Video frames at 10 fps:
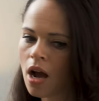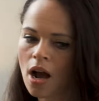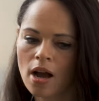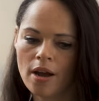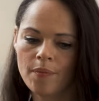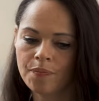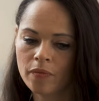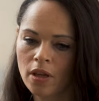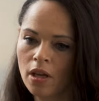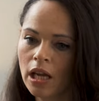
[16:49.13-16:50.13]
Um,
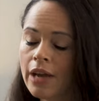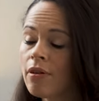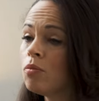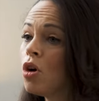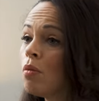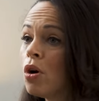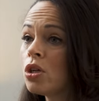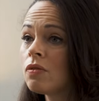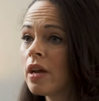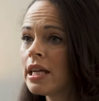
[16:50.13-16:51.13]
if I'm not
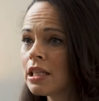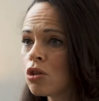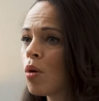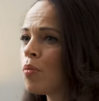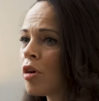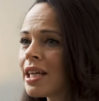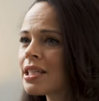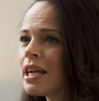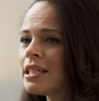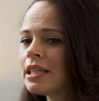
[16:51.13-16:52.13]
motivated or I'm
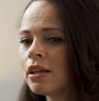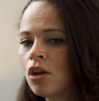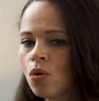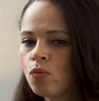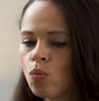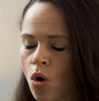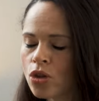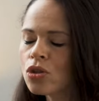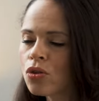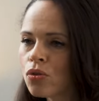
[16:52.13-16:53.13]
procrastinating,
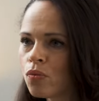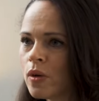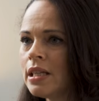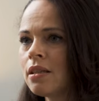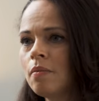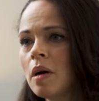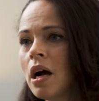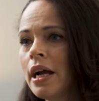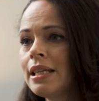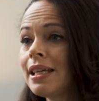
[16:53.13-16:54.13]
what's the reason
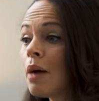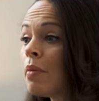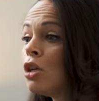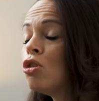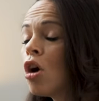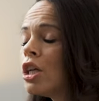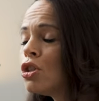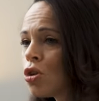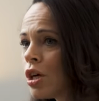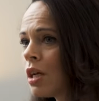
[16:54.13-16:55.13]
behind it? Am I not
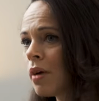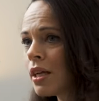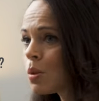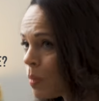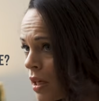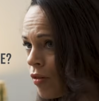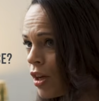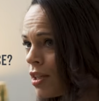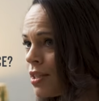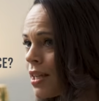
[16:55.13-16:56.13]
enjoying my
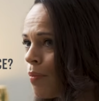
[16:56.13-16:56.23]
experience?